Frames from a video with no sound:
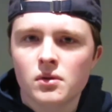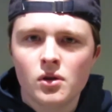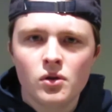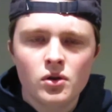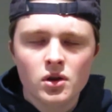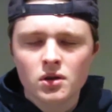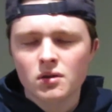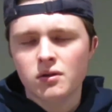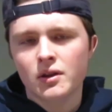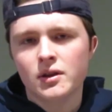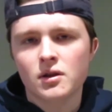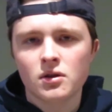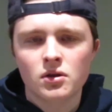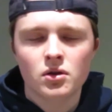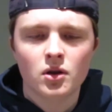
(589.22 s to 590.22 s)
you just
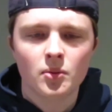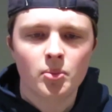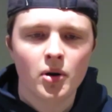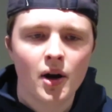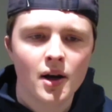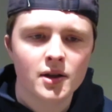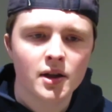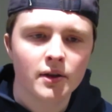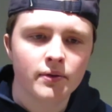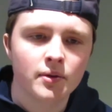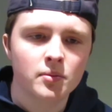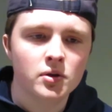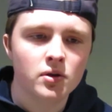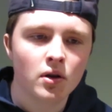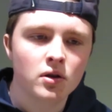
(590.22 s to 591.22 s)
listen to the project
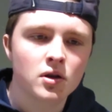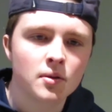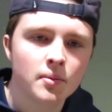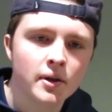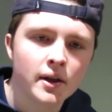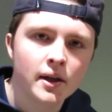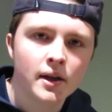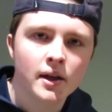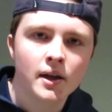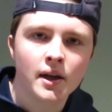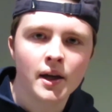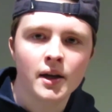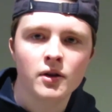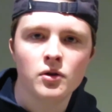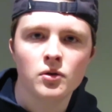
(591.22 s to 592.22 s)
from start to beginning
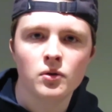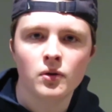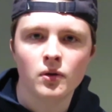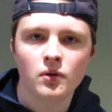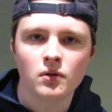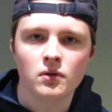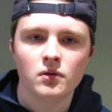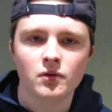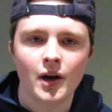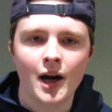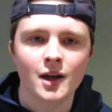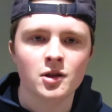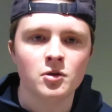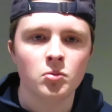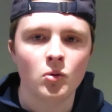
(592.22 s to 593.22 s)
and you'll
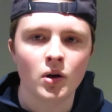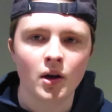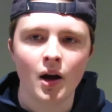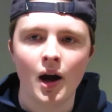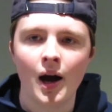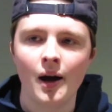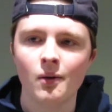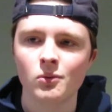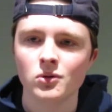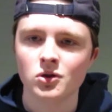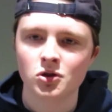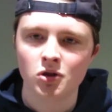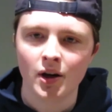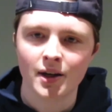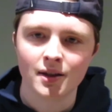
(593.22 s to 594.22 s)
grasp what I was
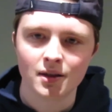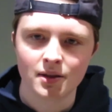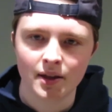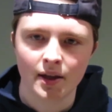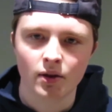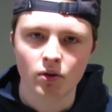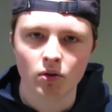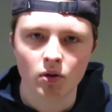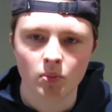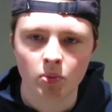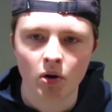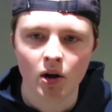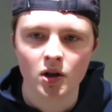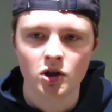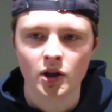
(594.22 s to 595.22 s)
trying to say through the
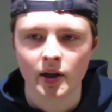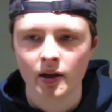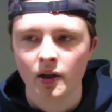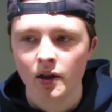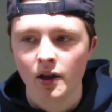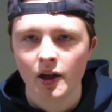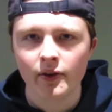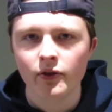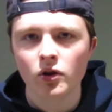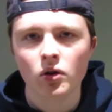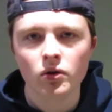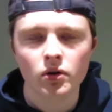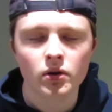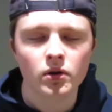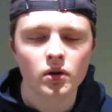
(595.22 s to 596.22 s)
project. Even
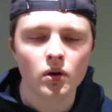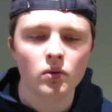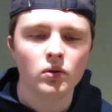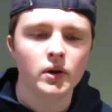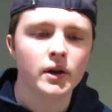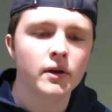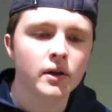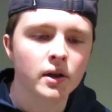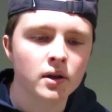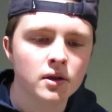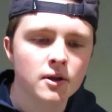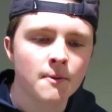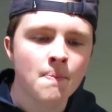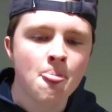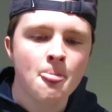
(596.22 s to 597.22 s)
though there are no
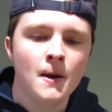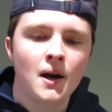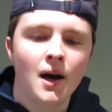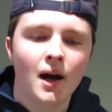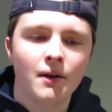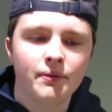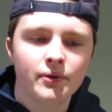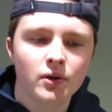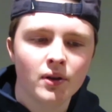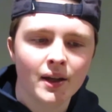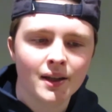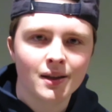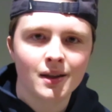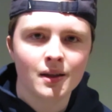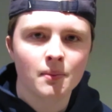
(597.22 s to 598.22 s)
lyrics, I feel
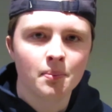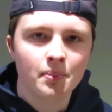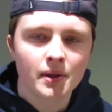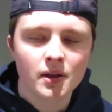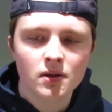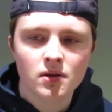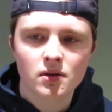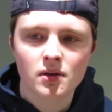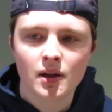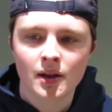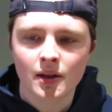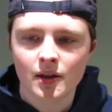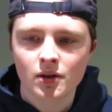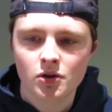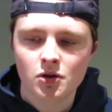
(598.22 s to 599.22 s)
like the beats
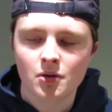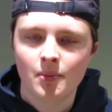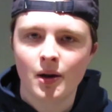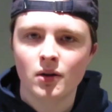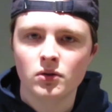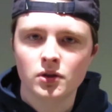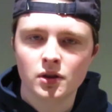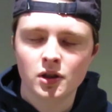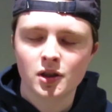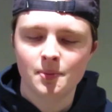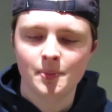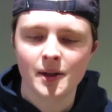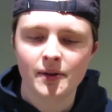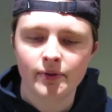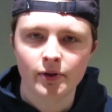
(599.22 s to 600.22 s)
and the instrumentals just
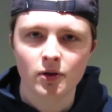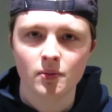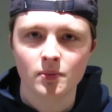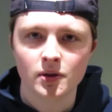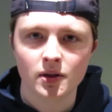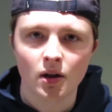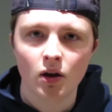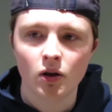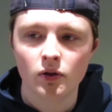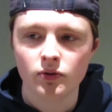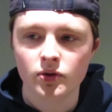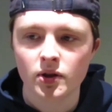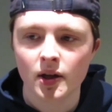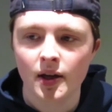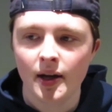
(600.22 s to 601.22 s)
speak for
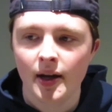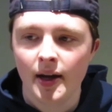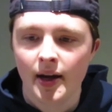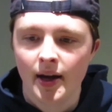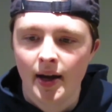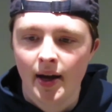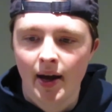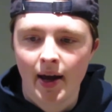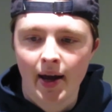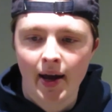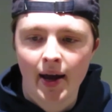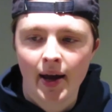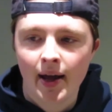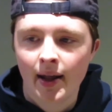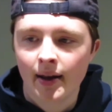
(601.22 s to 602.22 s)
themselves.
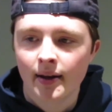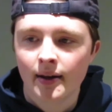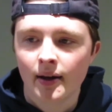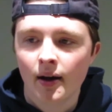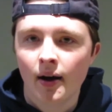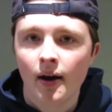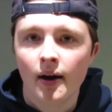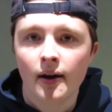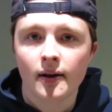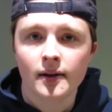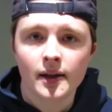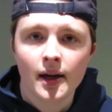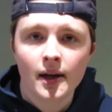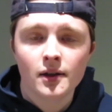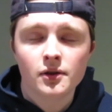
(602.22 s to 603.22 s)
And uh,
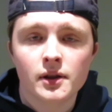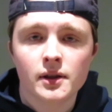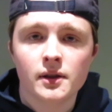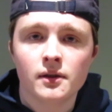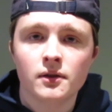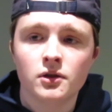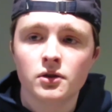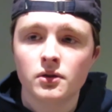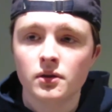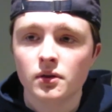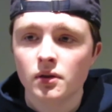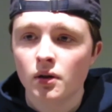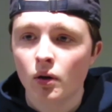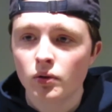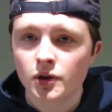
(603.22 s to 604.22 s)
yeah, can
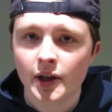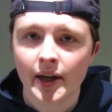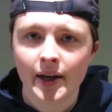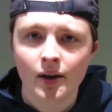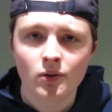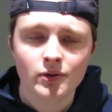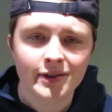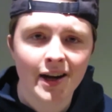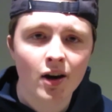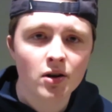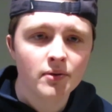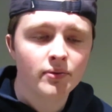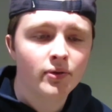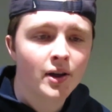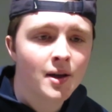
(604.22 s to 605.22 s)
go check out Down
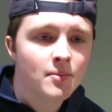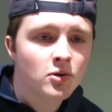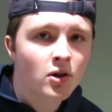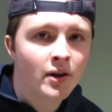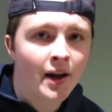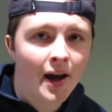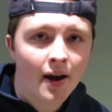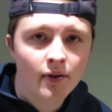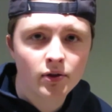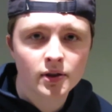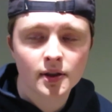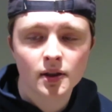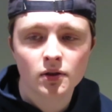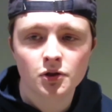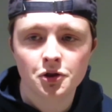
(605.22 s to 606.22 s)
in Flames on every
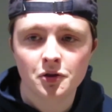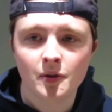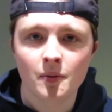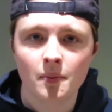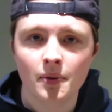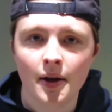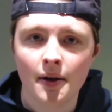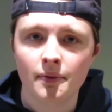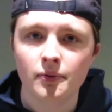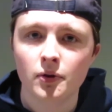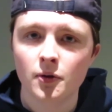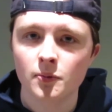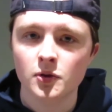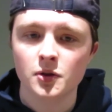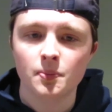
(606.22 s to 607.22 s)
single streaming
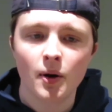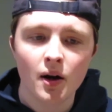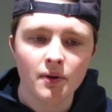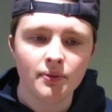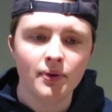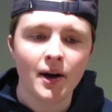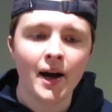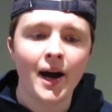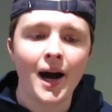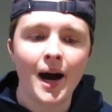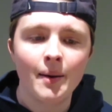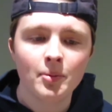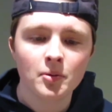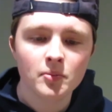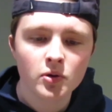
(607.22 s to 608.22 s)
platform Spotify,
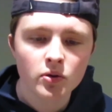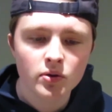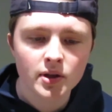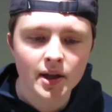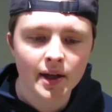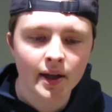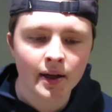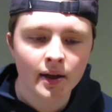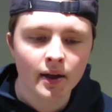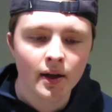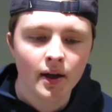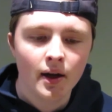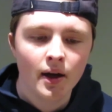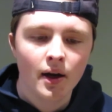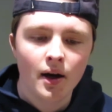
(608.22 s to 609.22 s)
Apple Music,
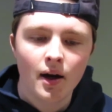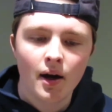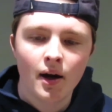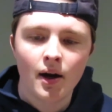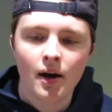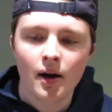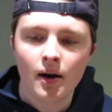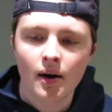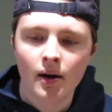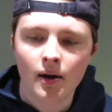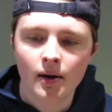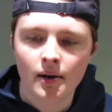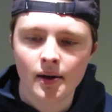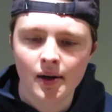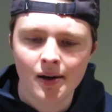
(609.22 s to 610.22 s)

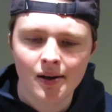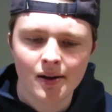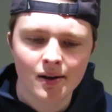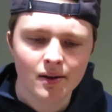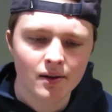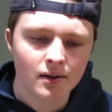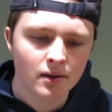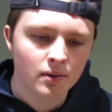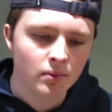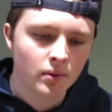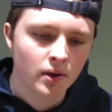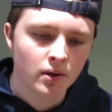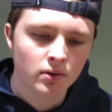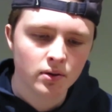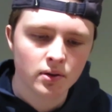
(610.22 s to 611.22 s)
uh,
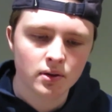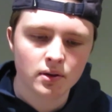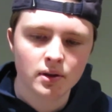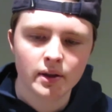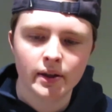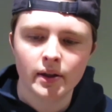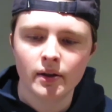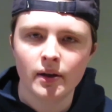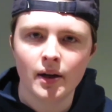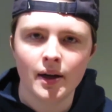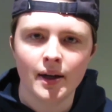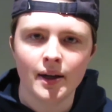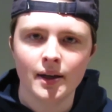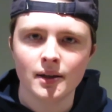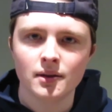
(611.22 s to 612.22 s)
what else is there?
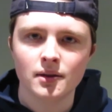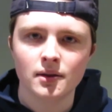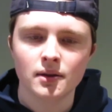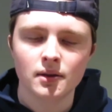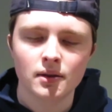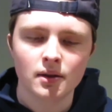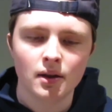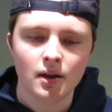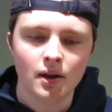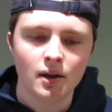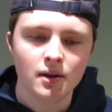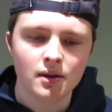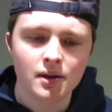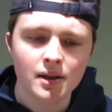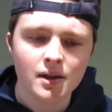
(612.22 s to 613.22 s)
I guess
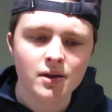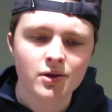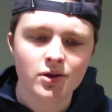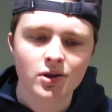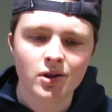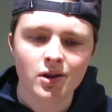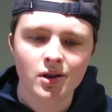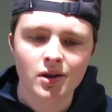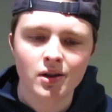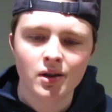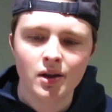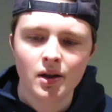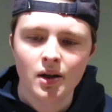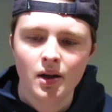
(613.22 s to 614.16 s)
uh, Deezer,